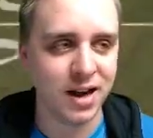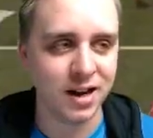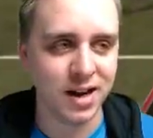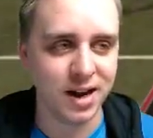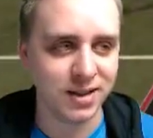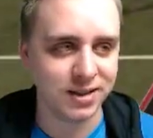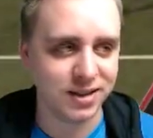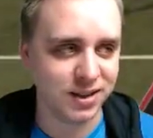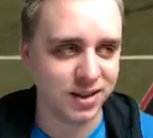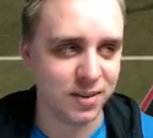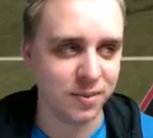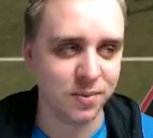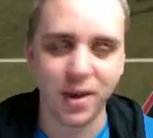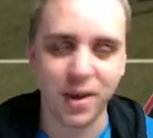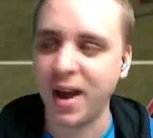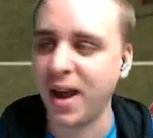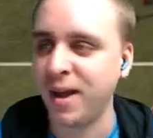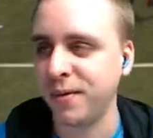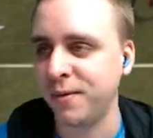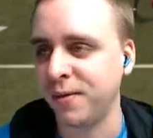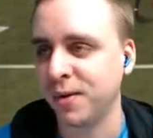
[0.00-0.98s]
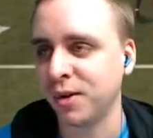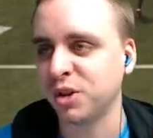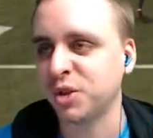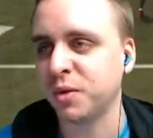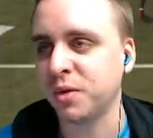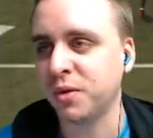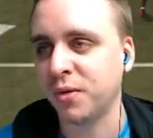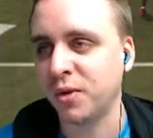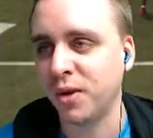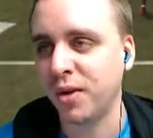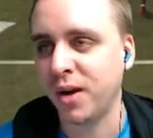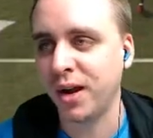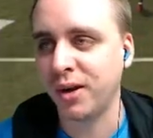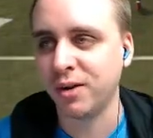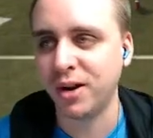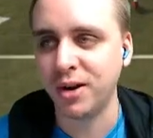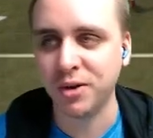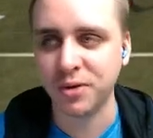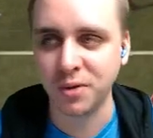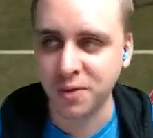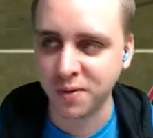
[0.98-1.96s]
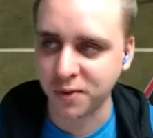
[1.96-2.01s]
I gotta see the bad first before I
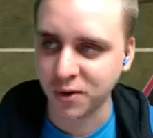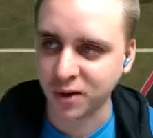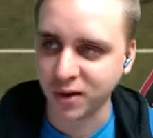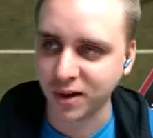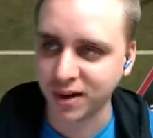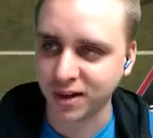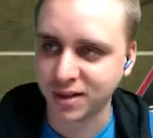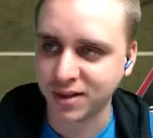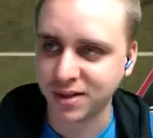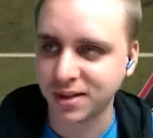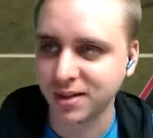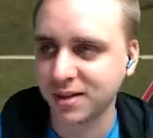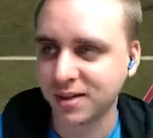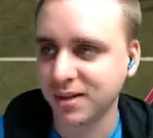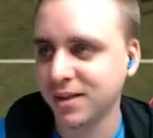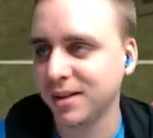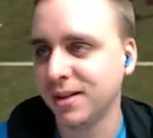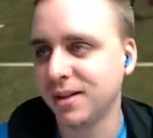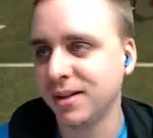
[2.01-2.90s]
render a verdict.